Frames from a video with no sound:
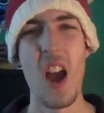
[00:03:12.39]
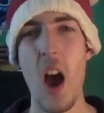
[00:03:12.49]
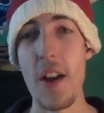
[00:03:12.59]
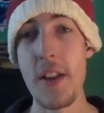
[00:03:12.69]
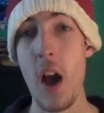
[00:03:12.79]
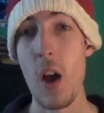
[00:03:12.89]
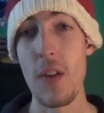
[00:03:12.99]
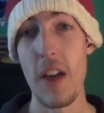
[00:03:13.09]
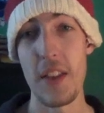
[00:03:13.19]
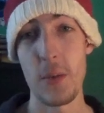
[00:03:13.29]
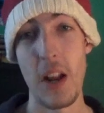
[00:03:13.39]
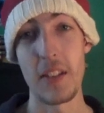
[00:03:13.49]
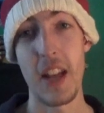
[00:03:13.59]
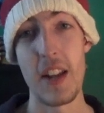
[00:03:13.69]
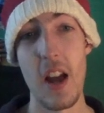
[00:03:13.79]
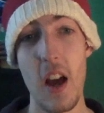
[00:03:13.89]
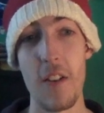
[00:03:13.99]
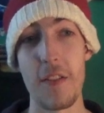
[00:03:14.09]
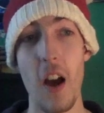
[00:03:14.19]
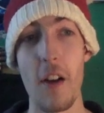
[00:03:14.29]
I know that this one had to get
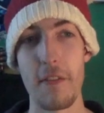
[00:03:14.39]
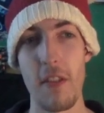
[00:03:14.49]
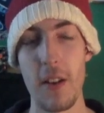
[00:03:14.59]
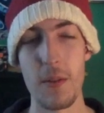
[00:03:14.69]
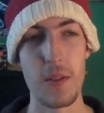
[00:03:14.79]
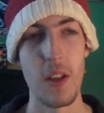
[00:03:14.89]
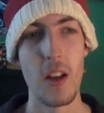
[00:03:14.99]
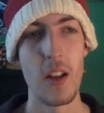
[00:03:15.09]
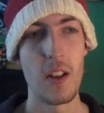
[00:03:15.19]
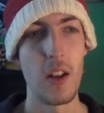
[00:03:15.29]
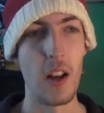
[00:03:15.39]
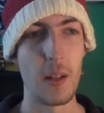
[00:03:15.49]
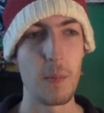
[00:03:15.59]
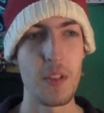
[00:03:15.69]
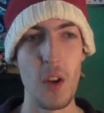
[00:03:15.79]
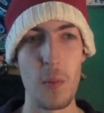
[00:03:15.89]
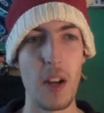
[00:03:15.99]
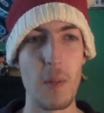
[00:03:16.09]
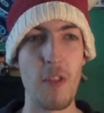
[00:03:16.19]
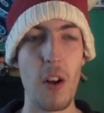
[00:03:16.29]
nerfed after it was like stupidly
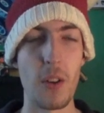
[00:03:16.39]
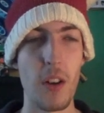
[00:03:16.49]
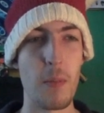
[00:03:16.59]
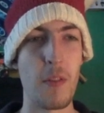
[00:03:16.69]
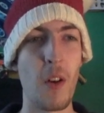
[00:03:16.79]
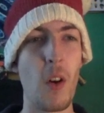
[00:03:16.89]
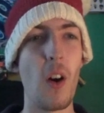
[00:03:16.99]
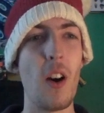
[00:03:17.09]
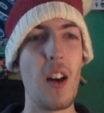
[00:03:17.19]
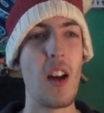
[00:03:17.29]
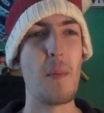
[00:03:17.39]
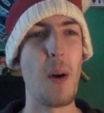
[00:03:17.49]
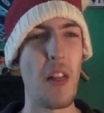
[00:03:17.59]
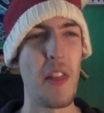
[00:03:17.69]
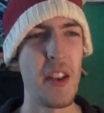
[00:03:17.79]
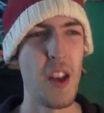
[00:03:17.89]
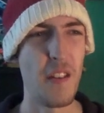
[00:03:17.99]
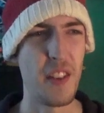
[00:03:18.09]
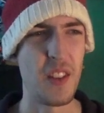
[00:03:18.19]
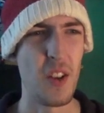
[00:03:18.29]
broken before. But I think they nerfed
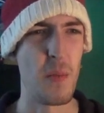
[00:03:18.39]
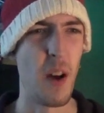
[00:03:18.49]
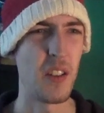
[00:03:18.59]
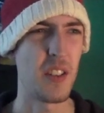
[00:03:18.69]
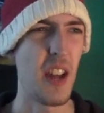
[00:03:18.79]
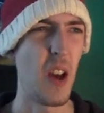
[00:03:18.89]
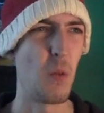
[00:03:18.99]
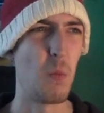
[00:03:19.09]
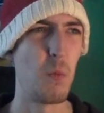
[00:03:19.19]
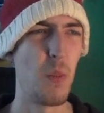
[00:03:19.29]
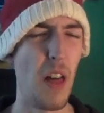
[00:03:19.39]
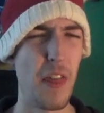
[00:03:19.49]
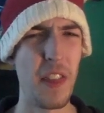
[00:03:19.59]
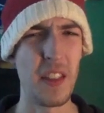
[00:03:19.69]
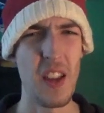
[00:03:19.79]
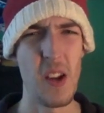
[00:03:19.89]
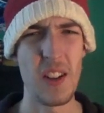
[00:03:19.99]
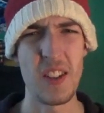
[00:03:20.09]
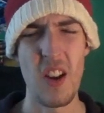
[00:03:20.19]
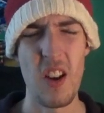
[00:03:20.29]
it too much. Now, I think the only
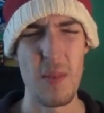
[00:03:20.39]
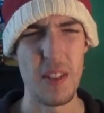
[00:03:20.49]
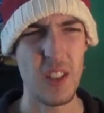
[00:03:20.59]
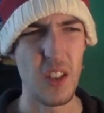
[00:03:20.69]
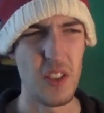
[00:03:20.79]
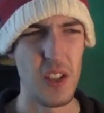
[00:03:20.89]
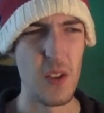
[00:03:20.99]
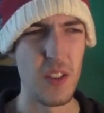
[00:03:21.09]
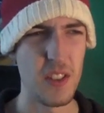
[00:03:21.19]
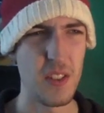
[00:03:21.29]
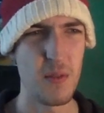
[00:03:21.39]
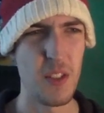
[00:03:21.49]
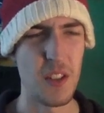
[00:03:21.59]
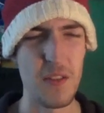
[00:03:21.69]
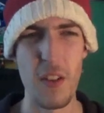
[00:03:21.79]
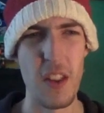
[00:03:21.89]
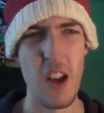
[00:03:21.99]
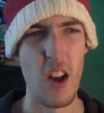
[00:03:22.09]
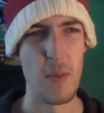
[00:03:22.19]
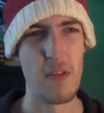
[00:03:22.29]
time it's good to use is just for the
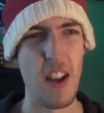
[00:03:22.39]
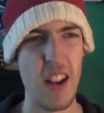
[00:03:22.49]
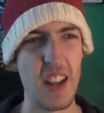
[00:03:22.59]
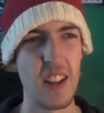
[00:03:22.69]
armor really.